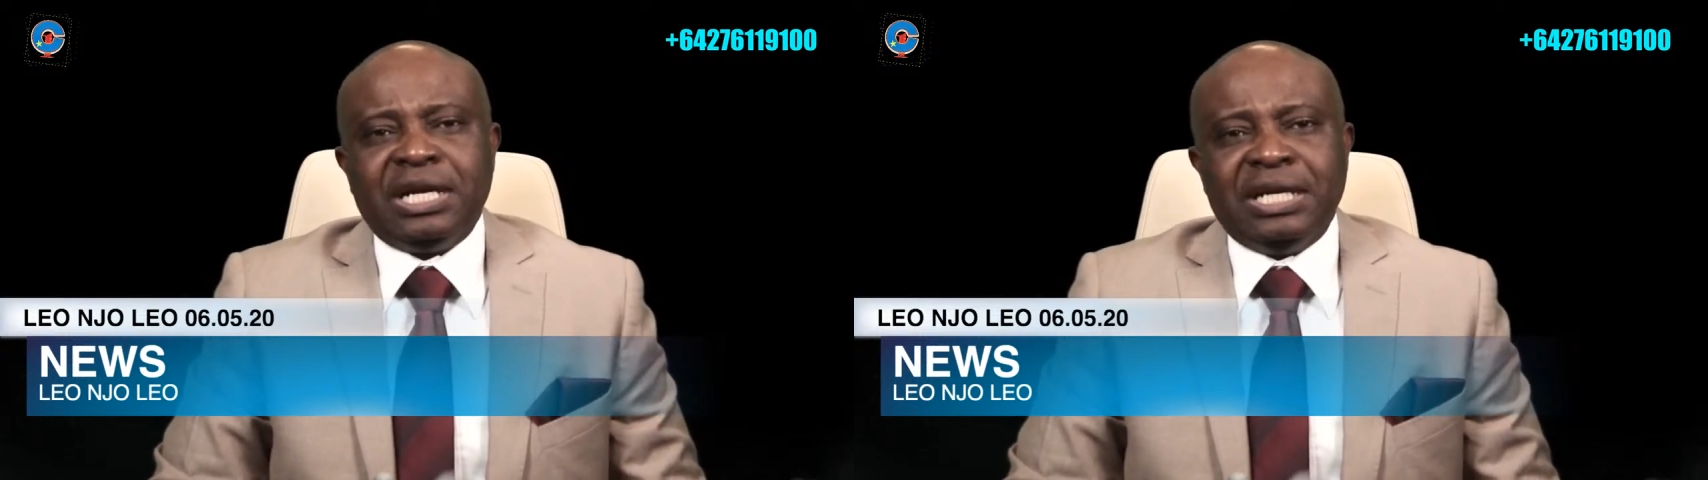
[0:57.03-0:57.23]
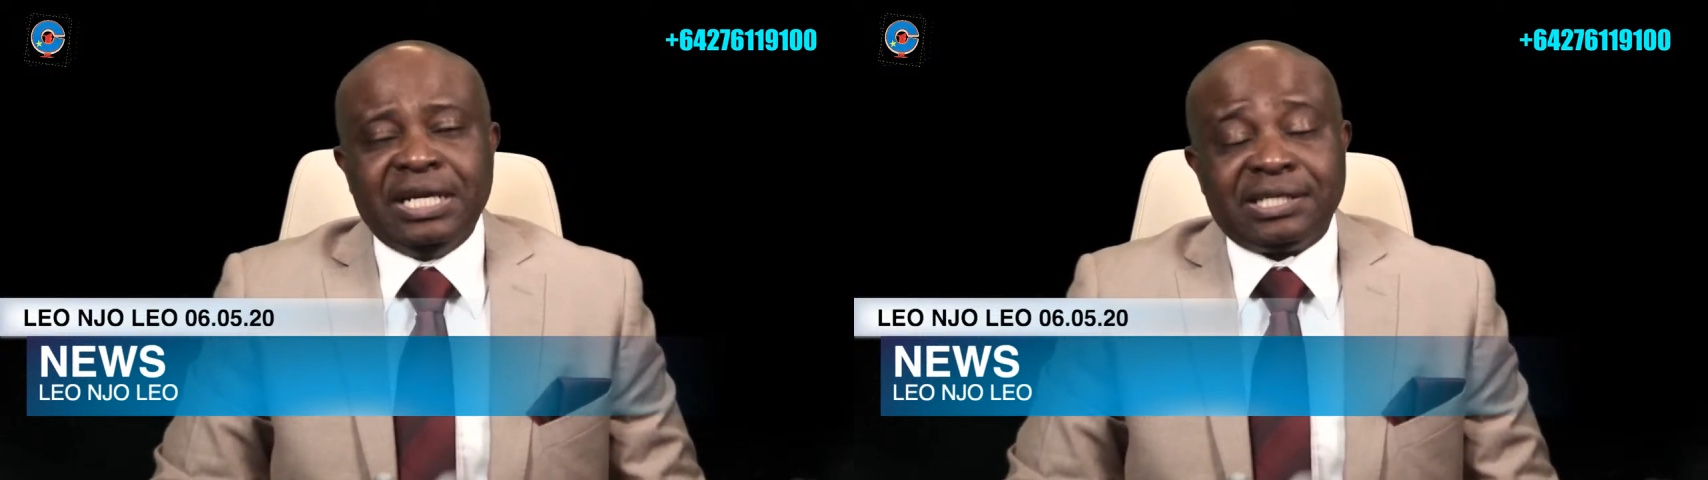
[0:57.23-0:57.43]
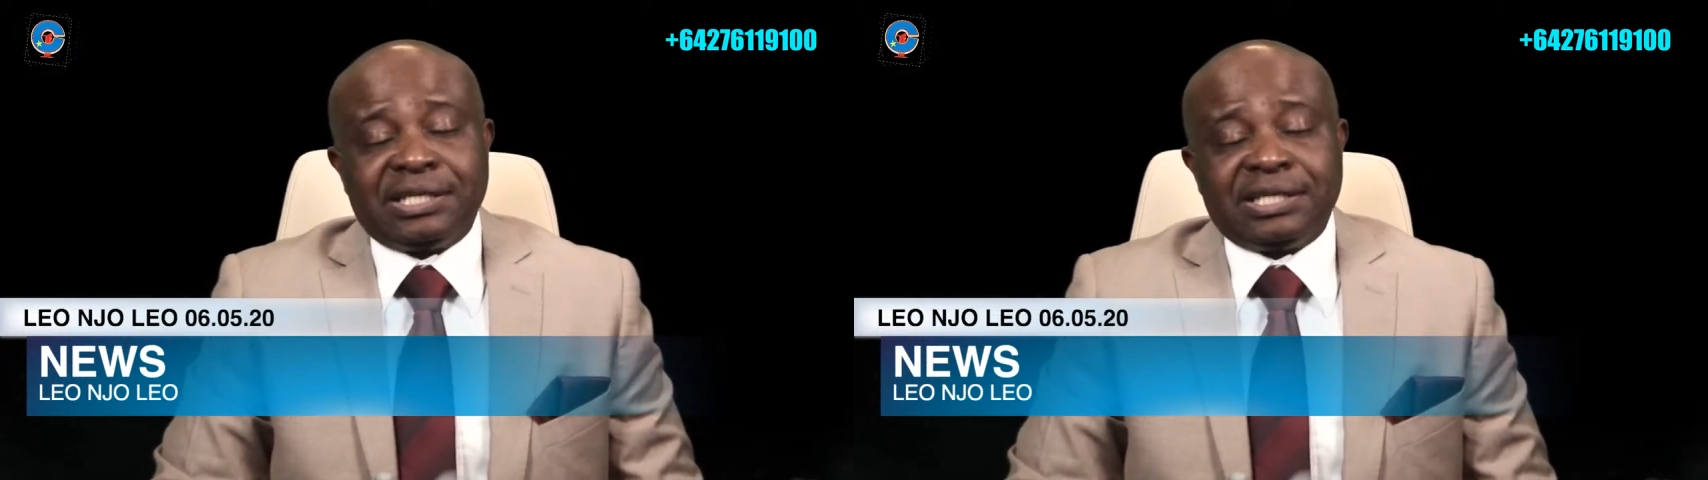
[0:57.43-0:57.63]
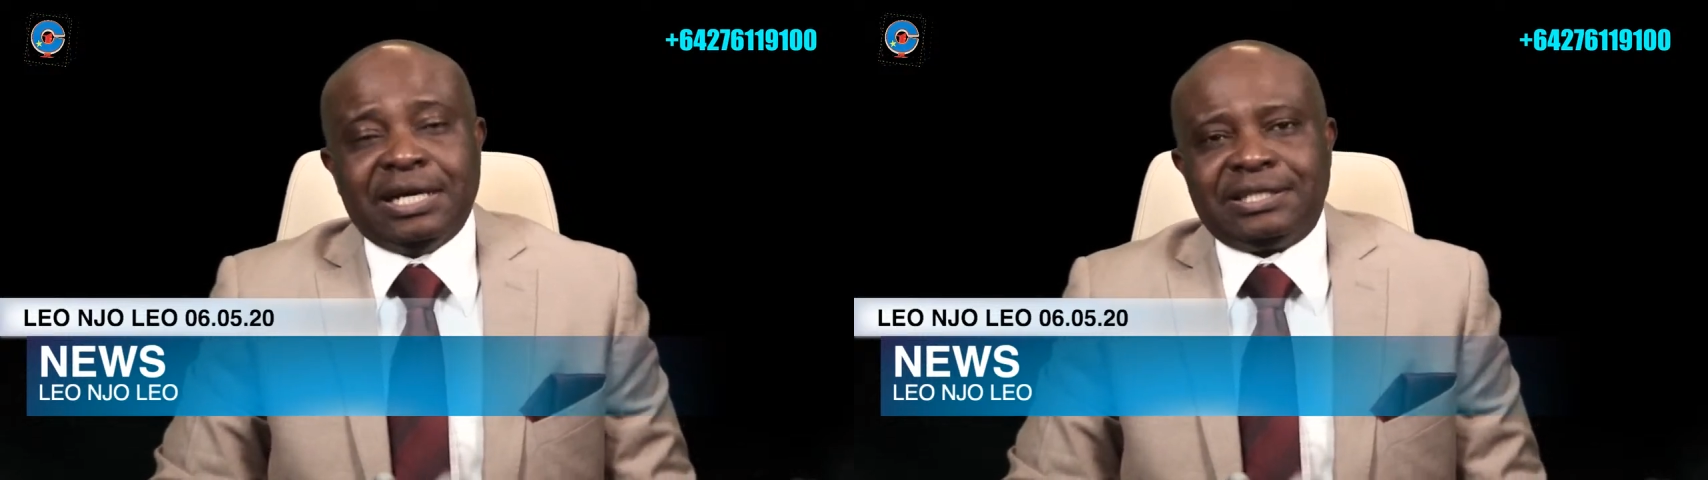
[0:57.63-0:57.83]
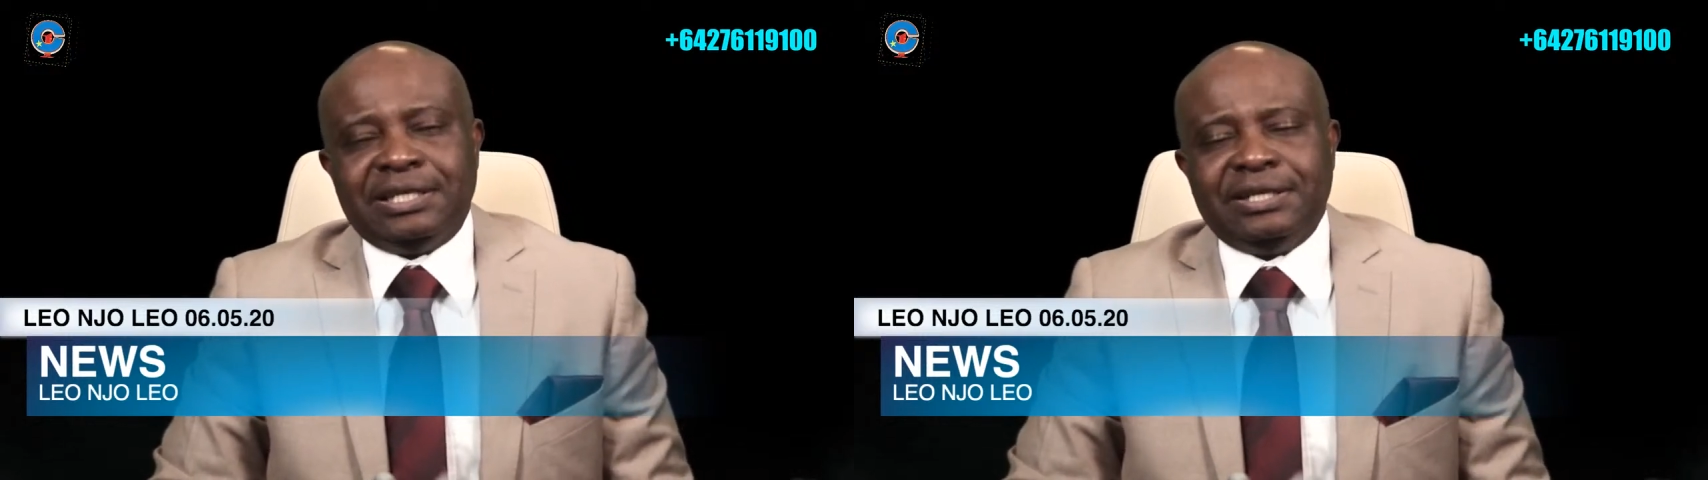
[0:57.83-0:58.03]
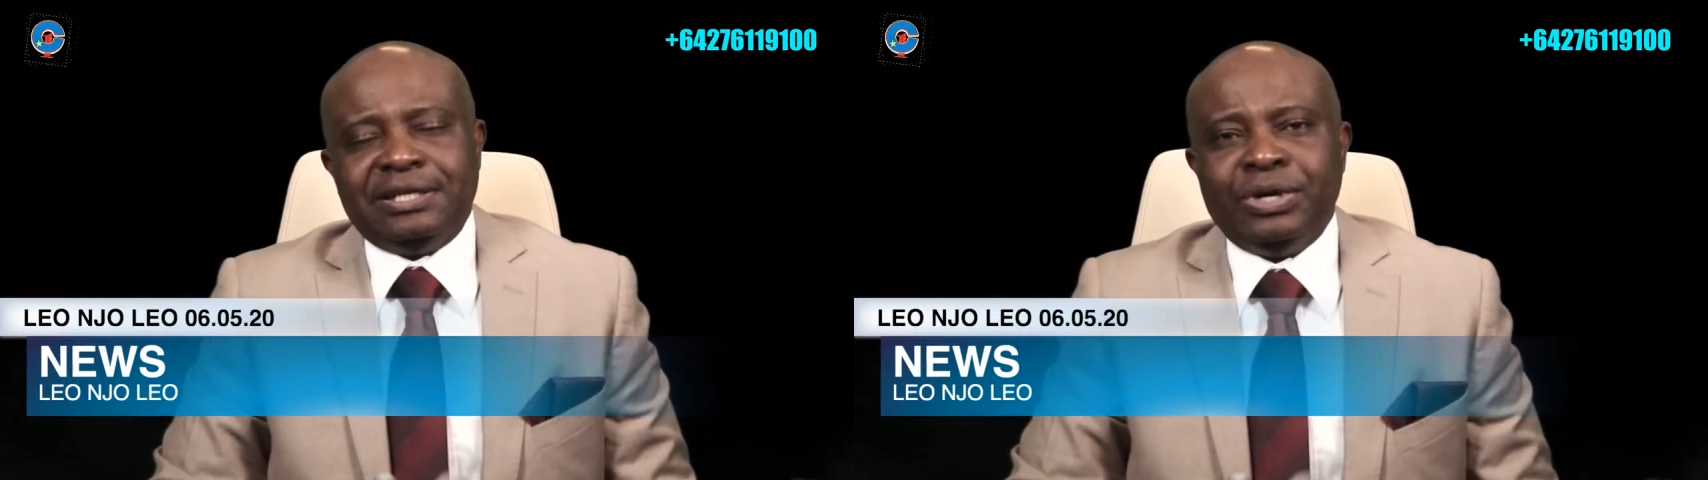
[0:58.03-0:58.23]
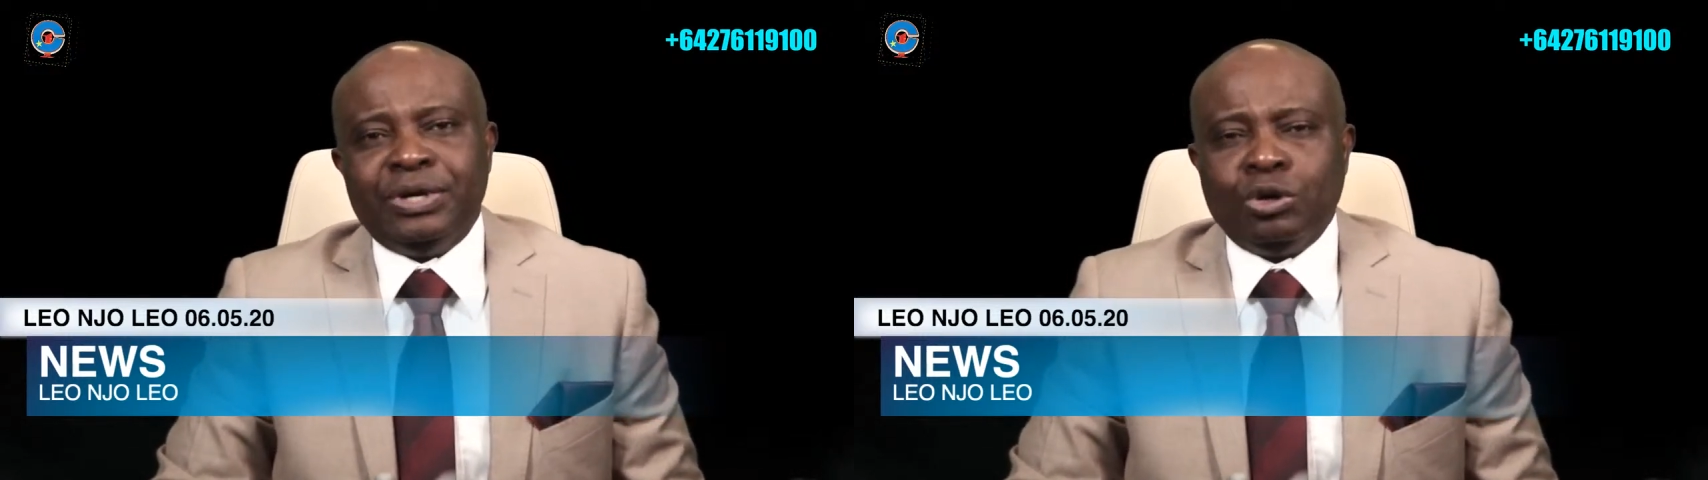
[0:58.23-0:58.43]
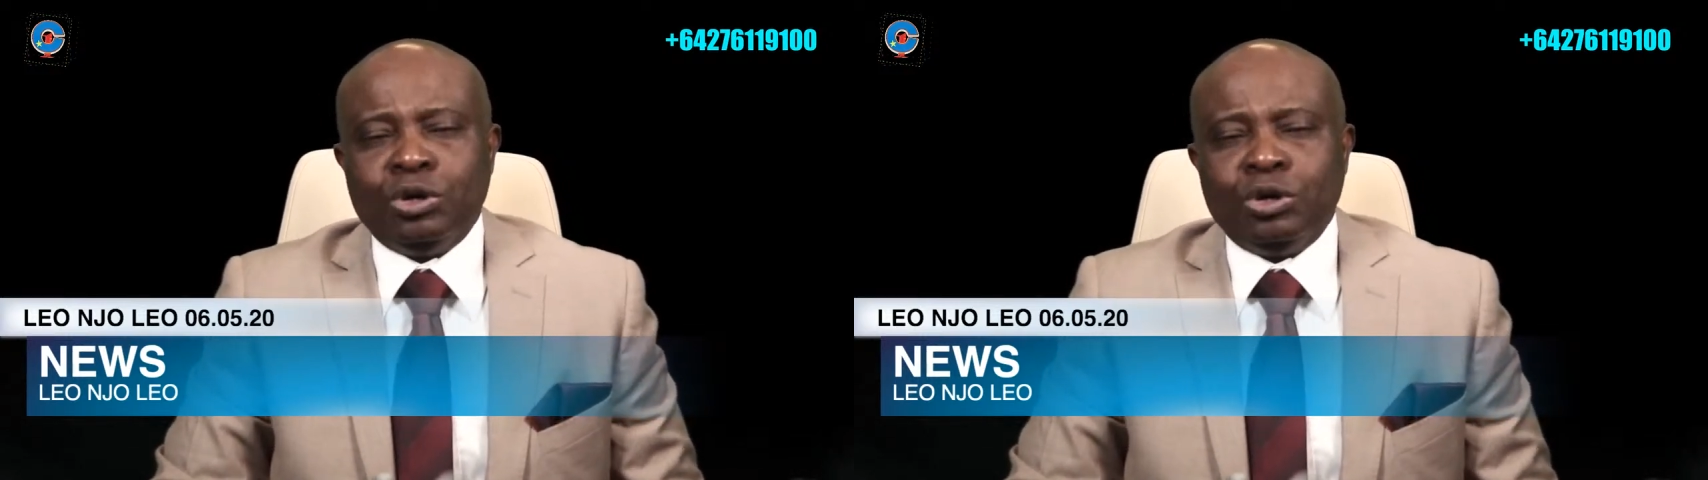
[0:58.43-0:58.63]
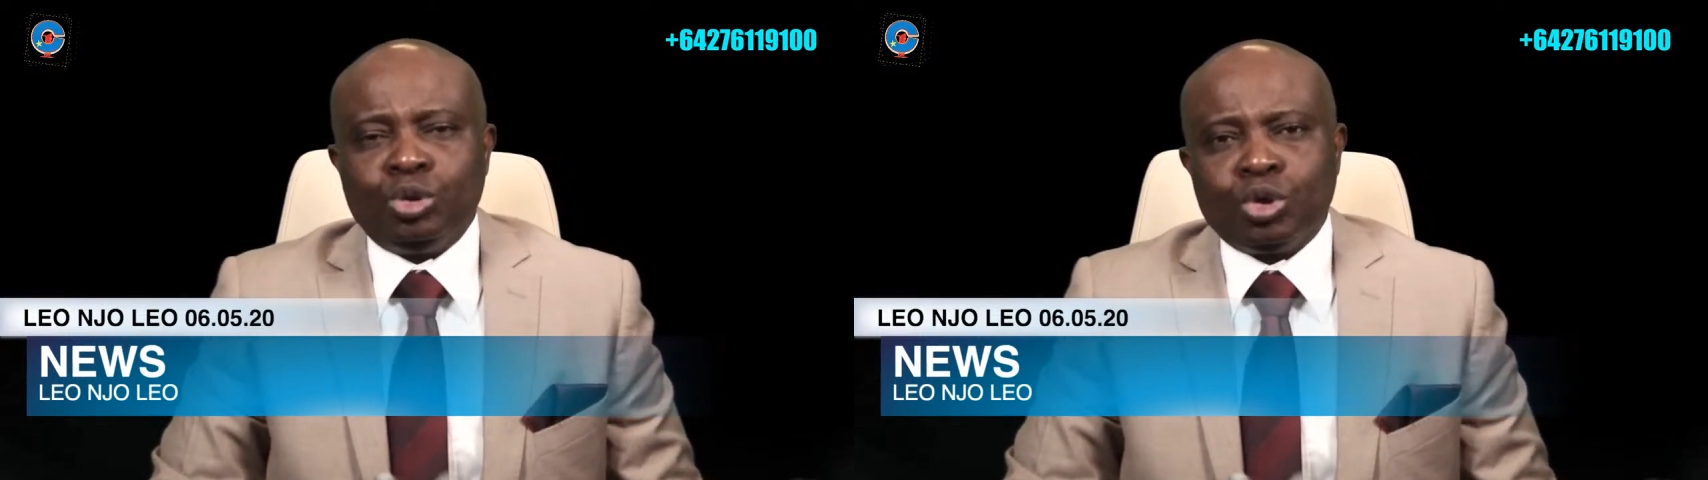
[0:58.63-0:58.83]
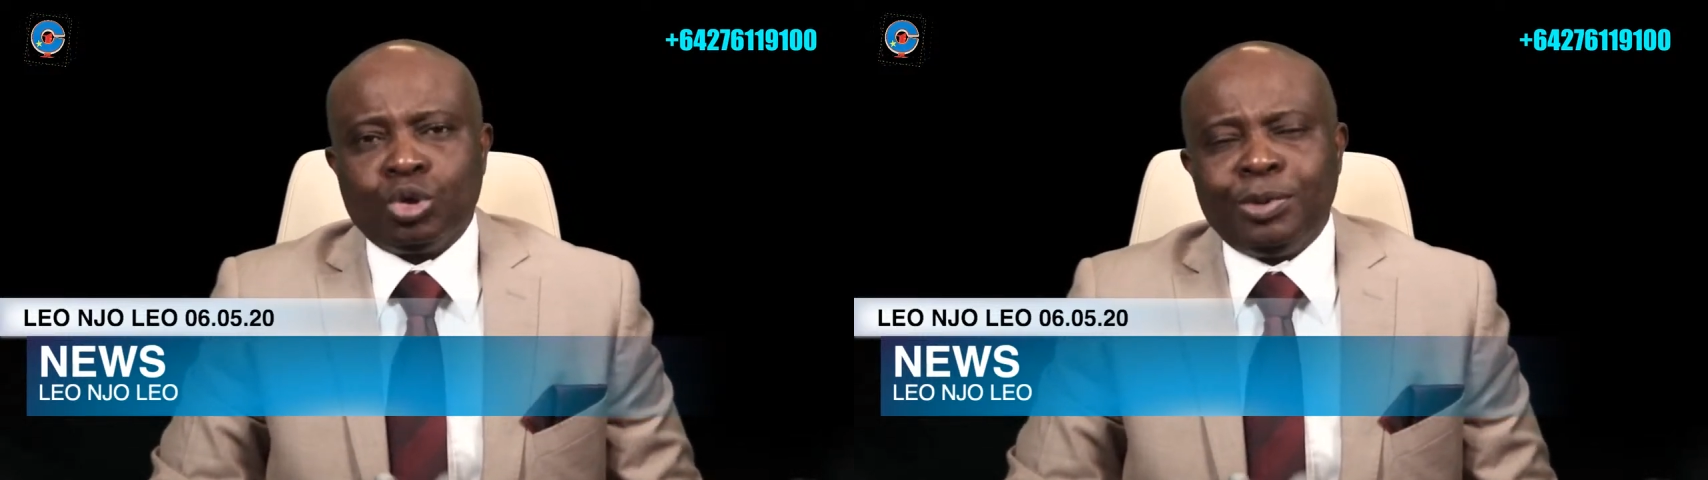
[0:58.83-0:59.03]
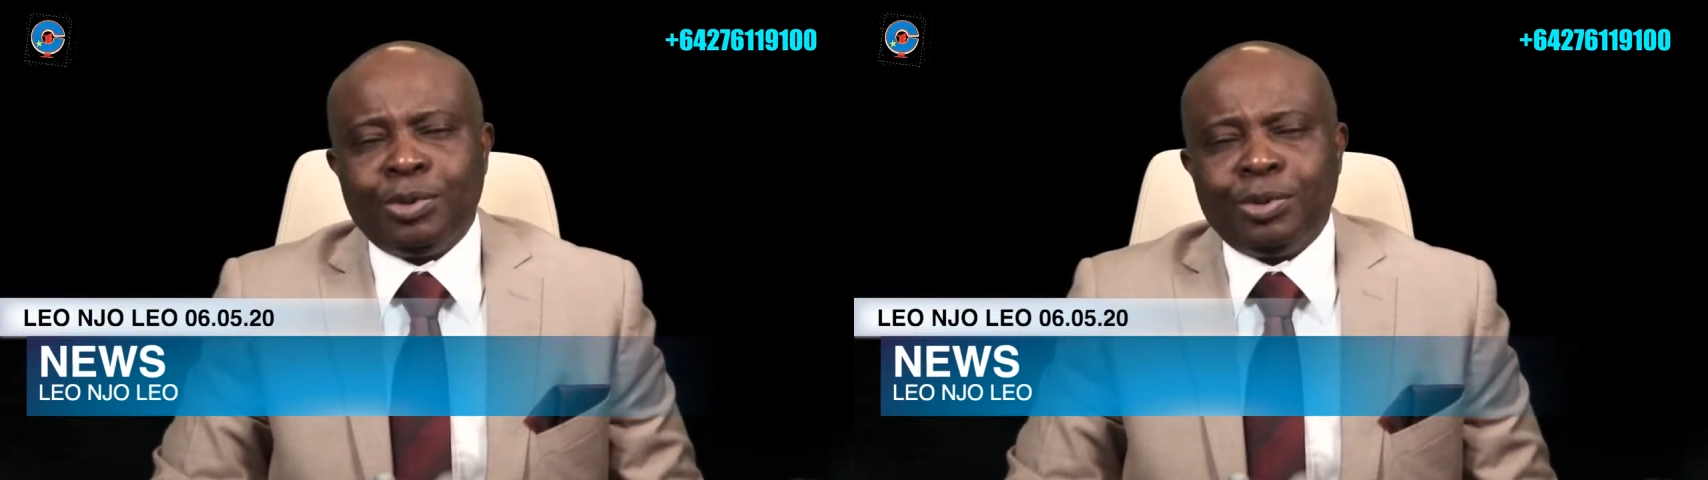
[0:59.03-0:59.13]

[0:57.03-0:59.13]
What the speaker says: let's start. We are going to talk about